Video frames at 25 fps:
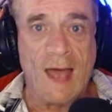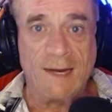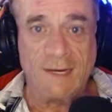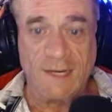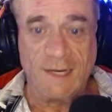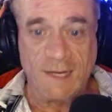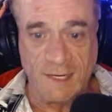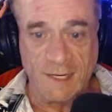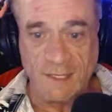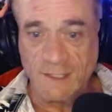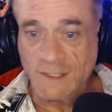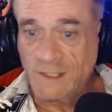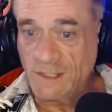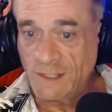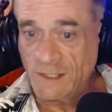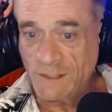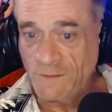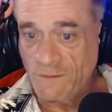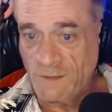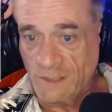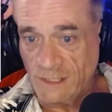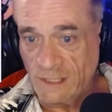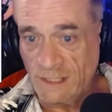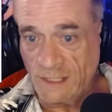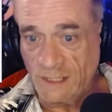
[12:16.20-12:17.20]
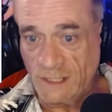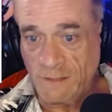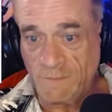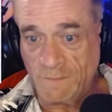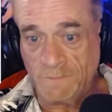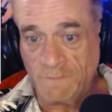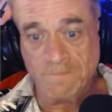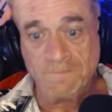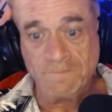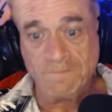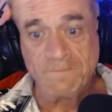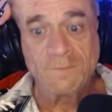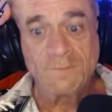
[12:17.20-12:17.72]
it is indeed
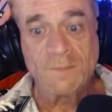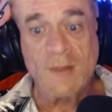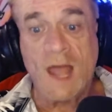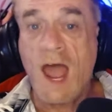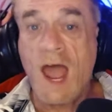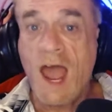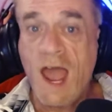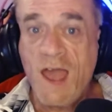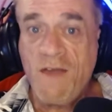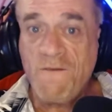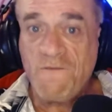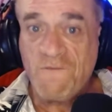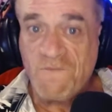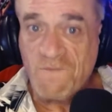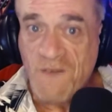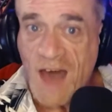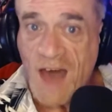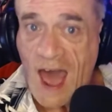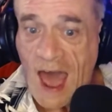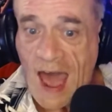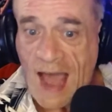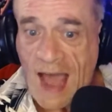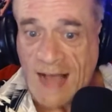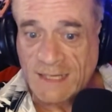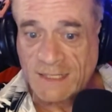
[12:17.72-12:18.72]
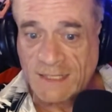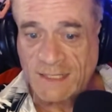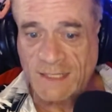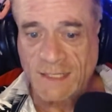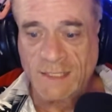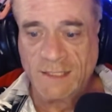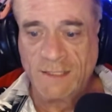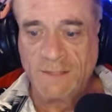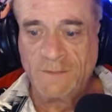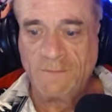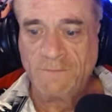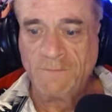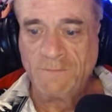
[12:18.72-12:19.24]
a fact.
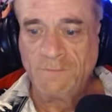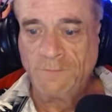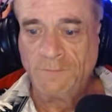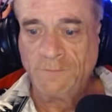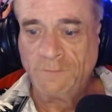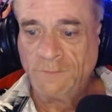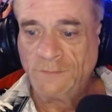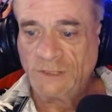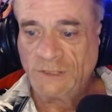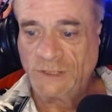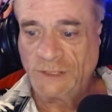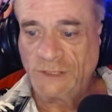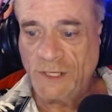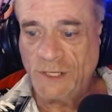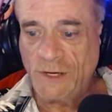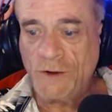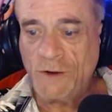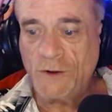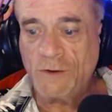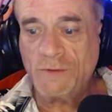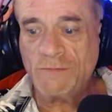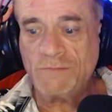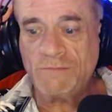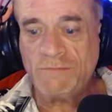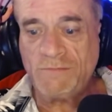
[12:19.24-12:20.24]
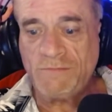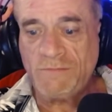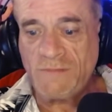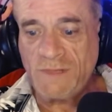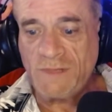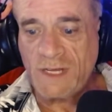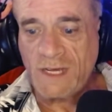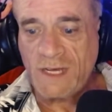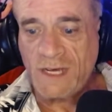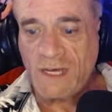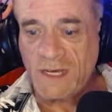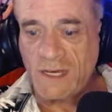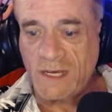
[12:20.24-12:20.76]
So,
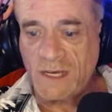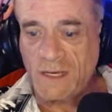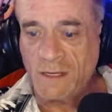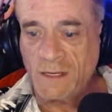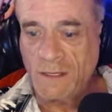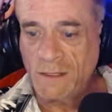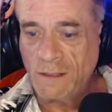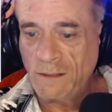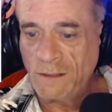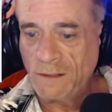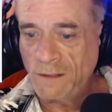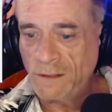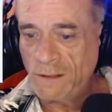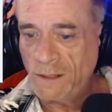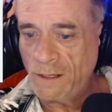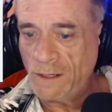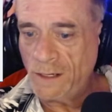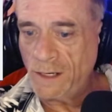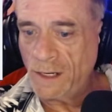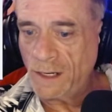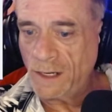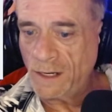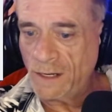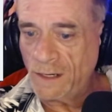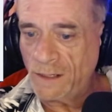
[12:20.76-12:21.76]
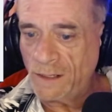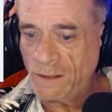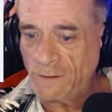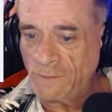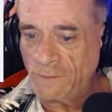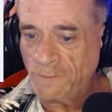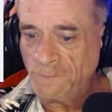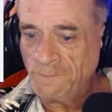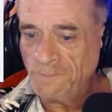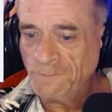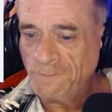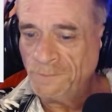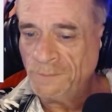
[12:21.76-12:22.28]
there you go.
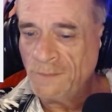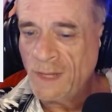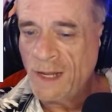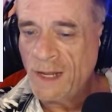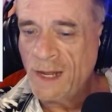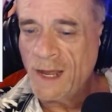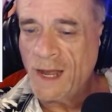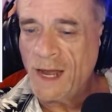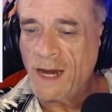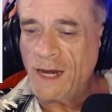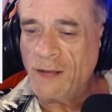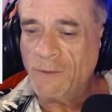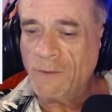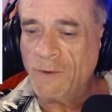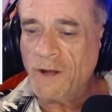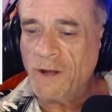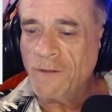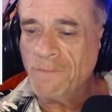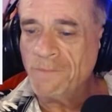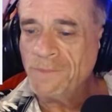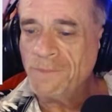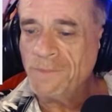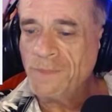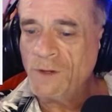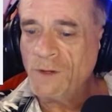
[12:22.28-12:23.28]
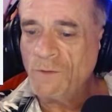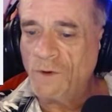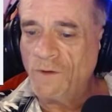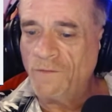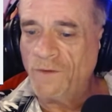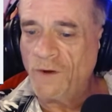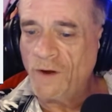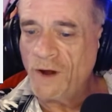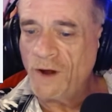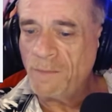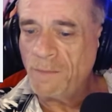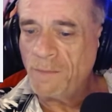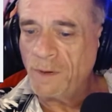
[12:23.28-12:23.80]
Anyway, we're
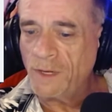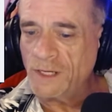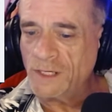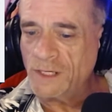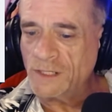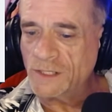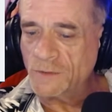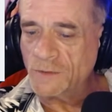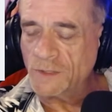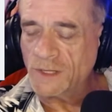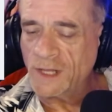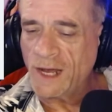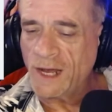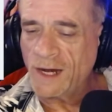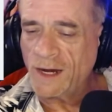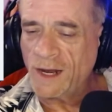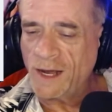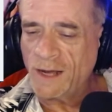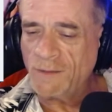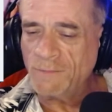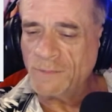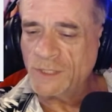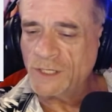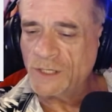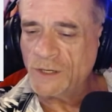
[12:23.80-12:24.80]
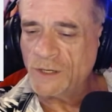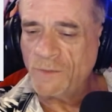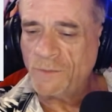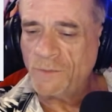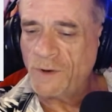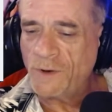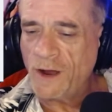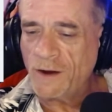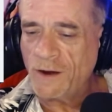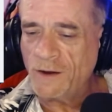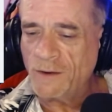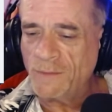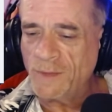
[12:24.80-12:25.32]
very pleased with that. I'm so
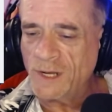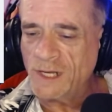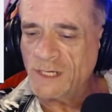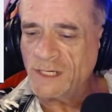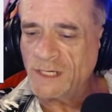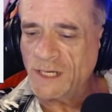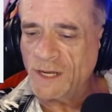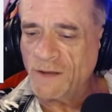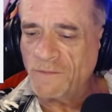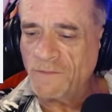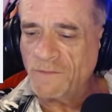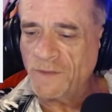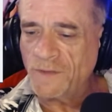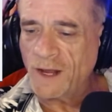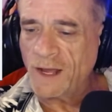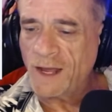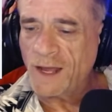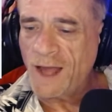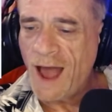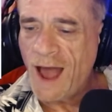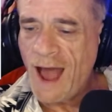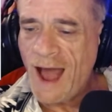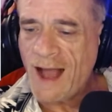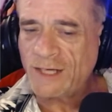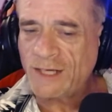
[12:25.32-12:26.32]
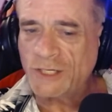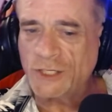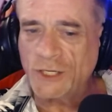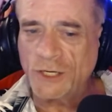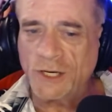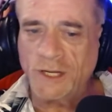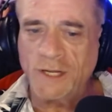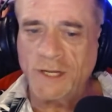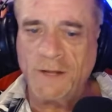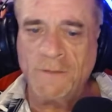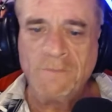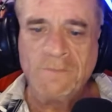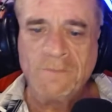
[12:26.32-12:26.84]
proud of myself that I
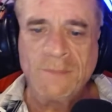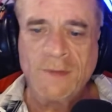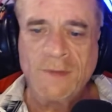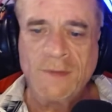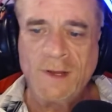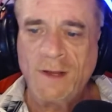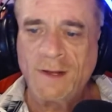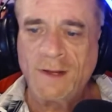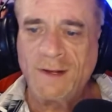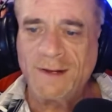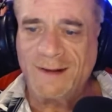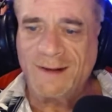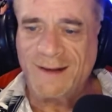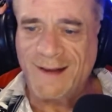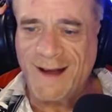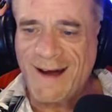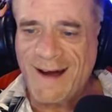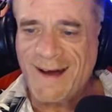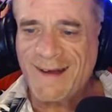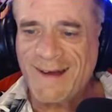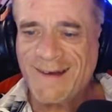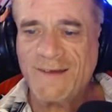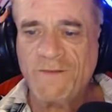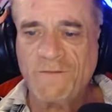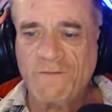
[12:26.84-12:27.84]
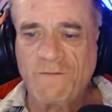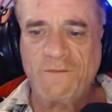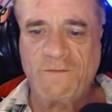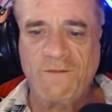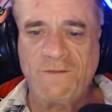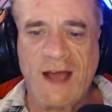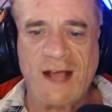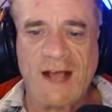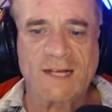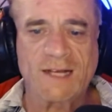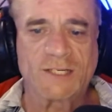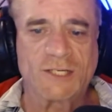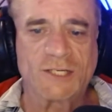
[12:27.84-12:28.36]
actually got
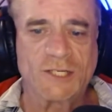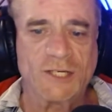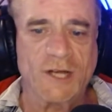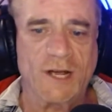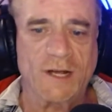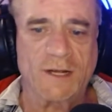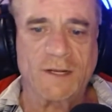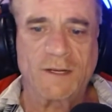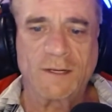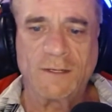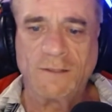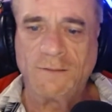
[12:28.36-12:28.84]
fact check.